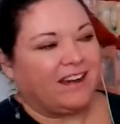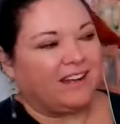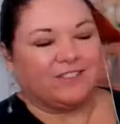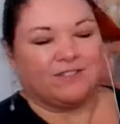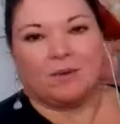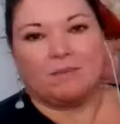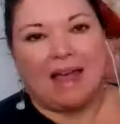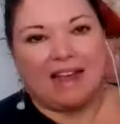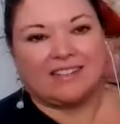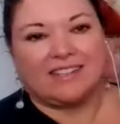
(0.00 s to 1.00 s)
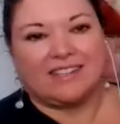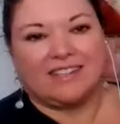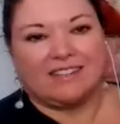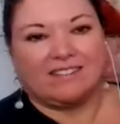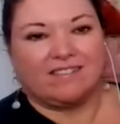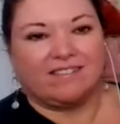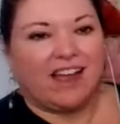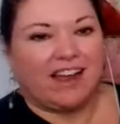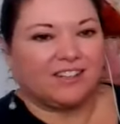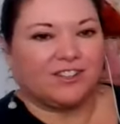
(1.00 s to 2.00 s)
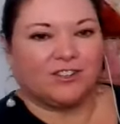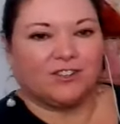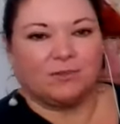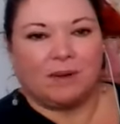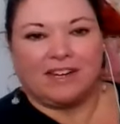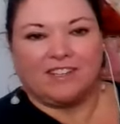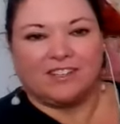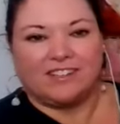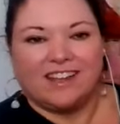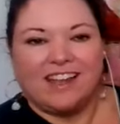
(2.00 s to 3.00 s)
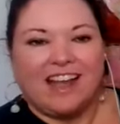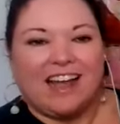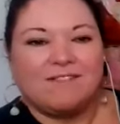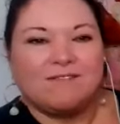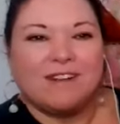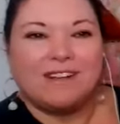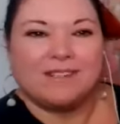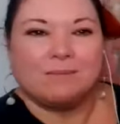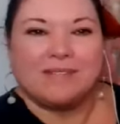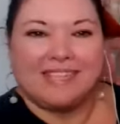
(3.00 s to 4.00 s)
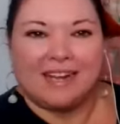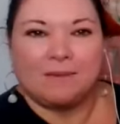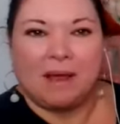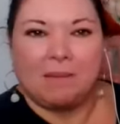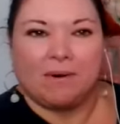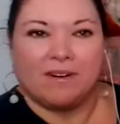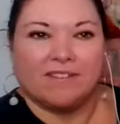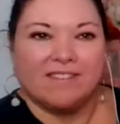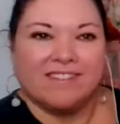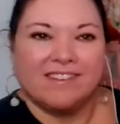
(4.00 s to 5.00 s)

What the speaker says: cutouts from a magazine, lined journal pages. I even found some sandpaper.